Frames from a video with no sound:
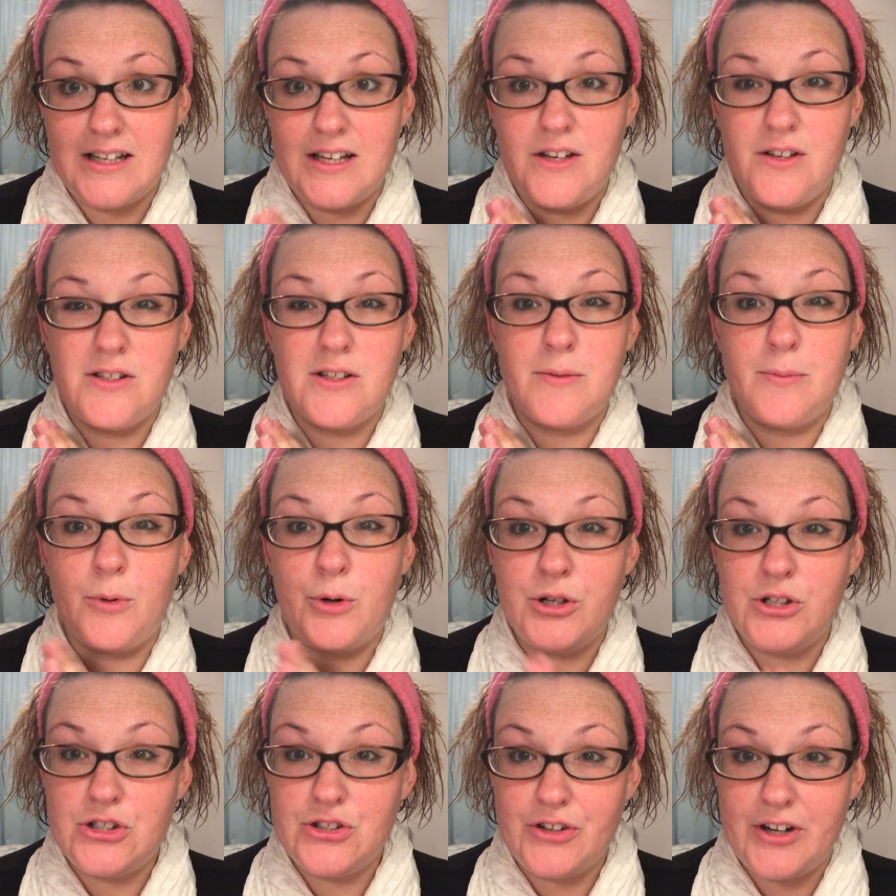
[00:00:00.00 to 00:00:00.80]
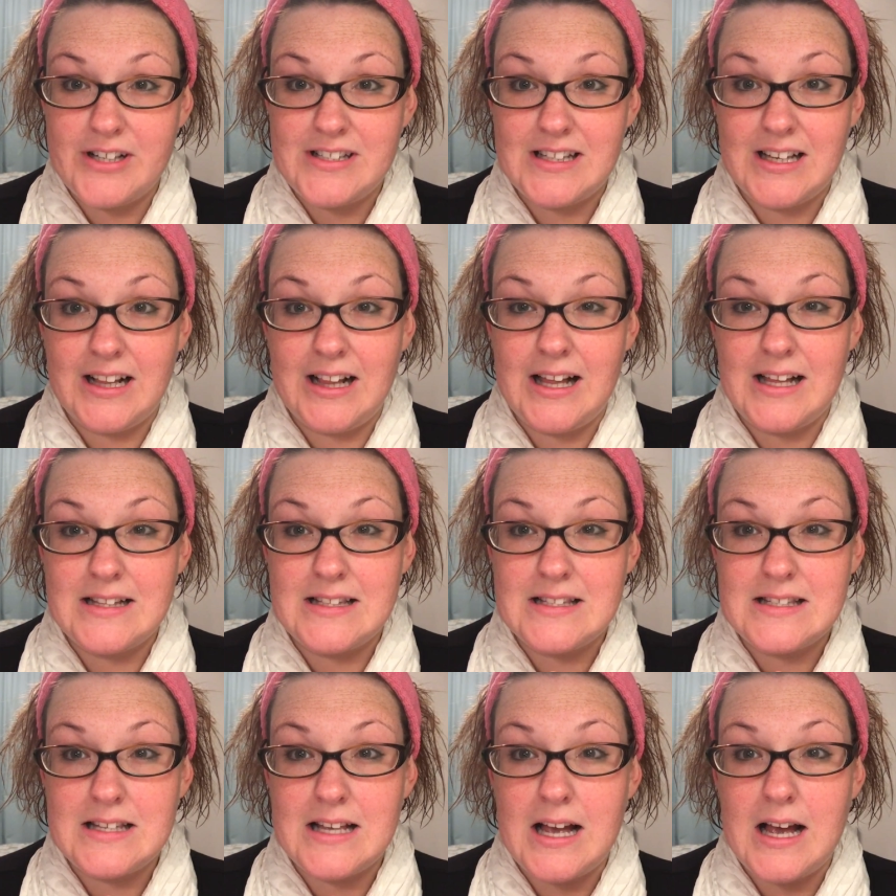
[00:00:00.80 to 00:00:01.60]
I use a moisturising
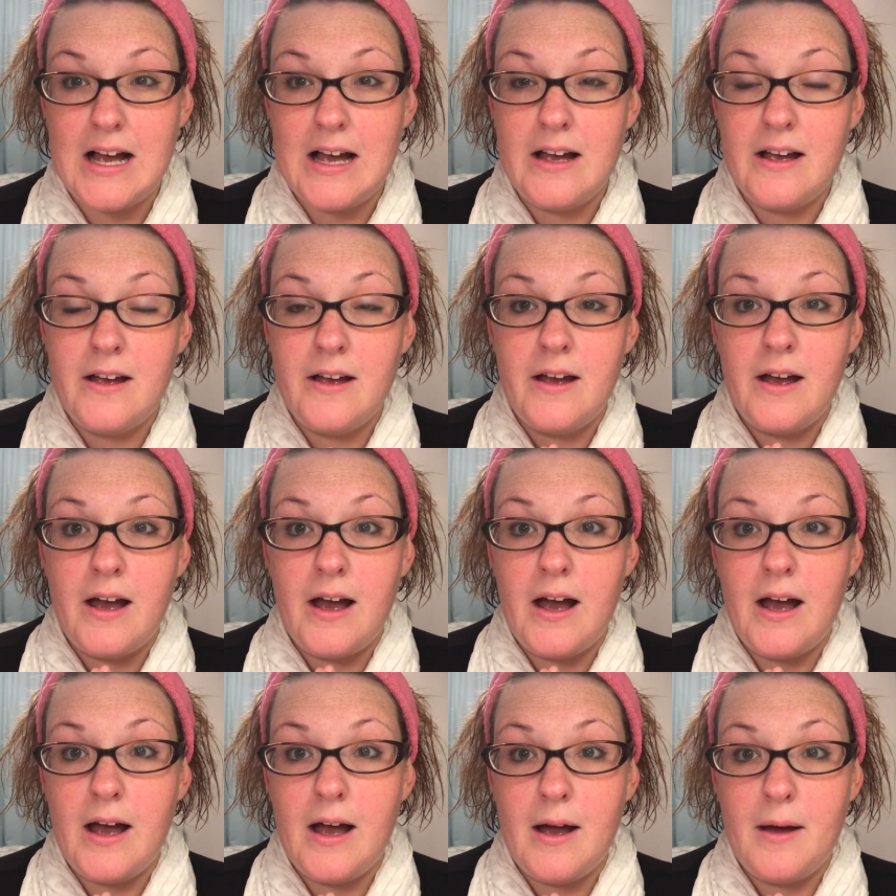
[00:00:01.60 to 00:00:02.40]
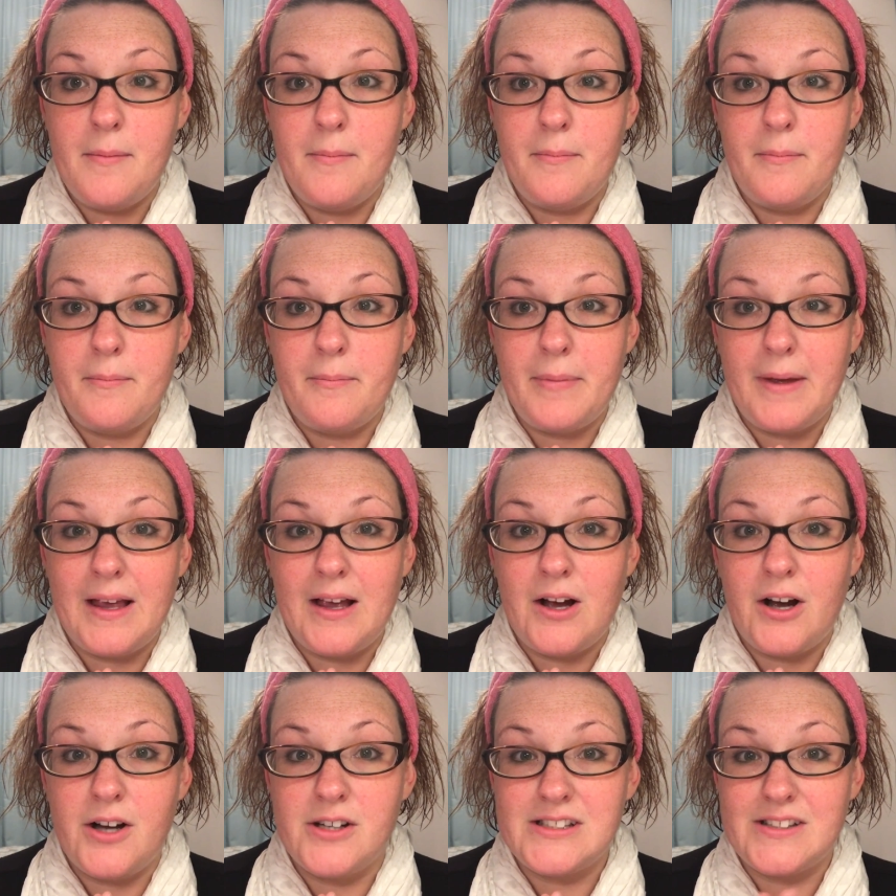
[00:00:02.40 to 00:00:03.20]
cleanser
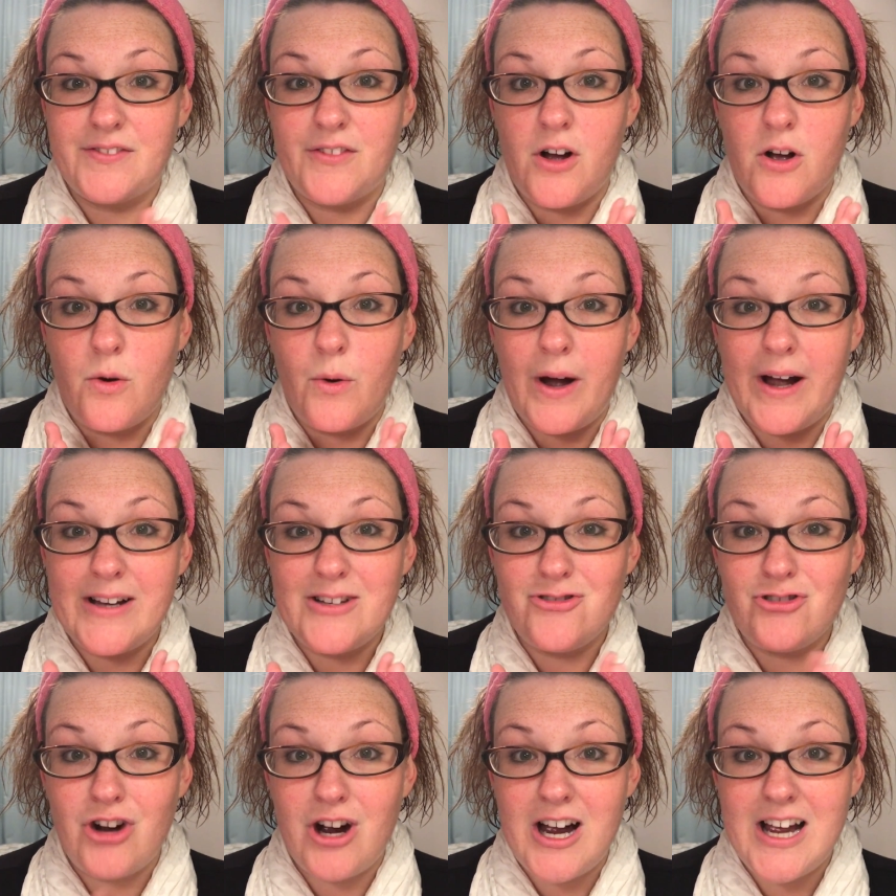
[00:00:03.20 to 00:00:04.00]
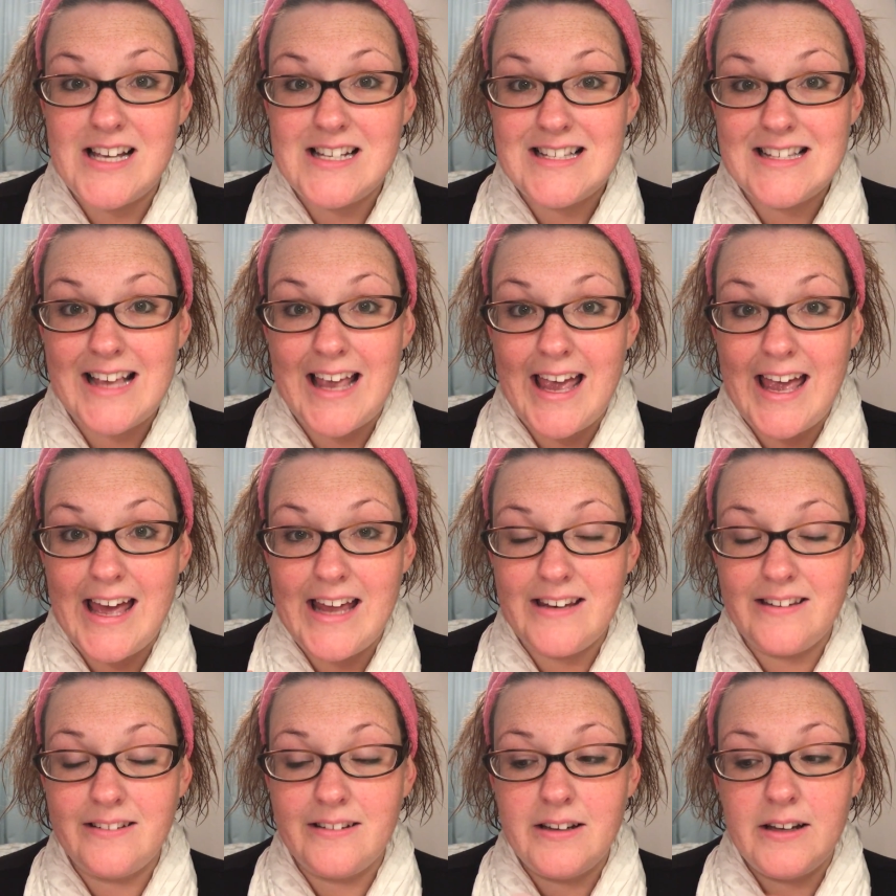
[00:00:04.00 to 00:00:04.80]
because I've got quite dry
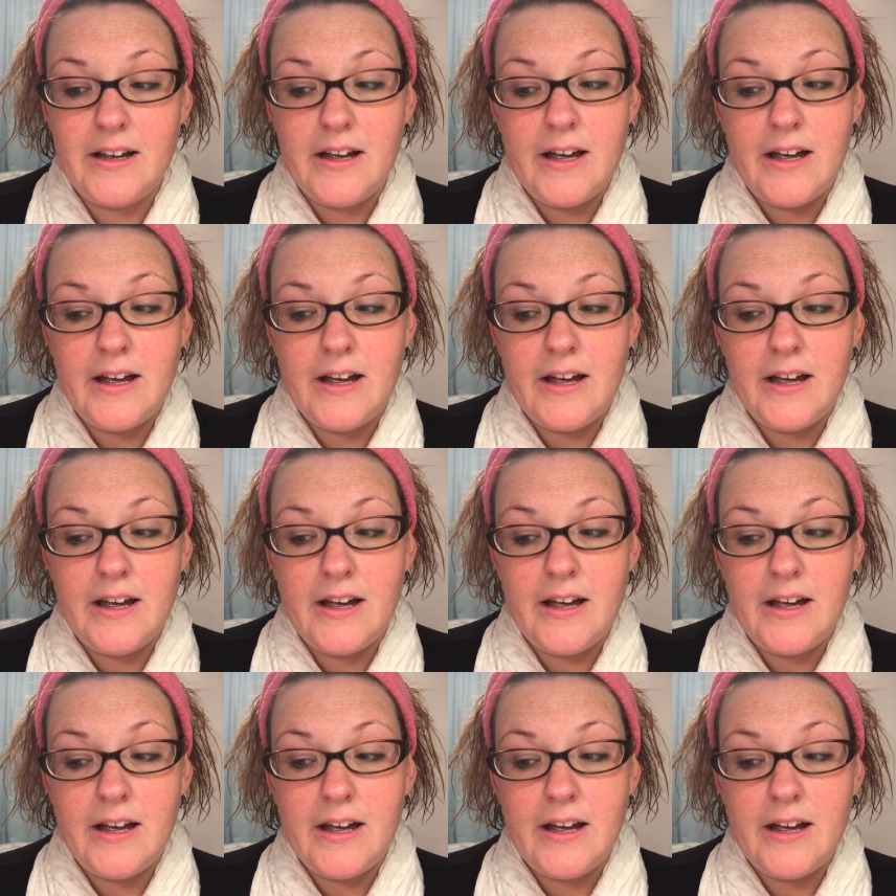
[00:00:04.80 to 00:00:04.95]
skin.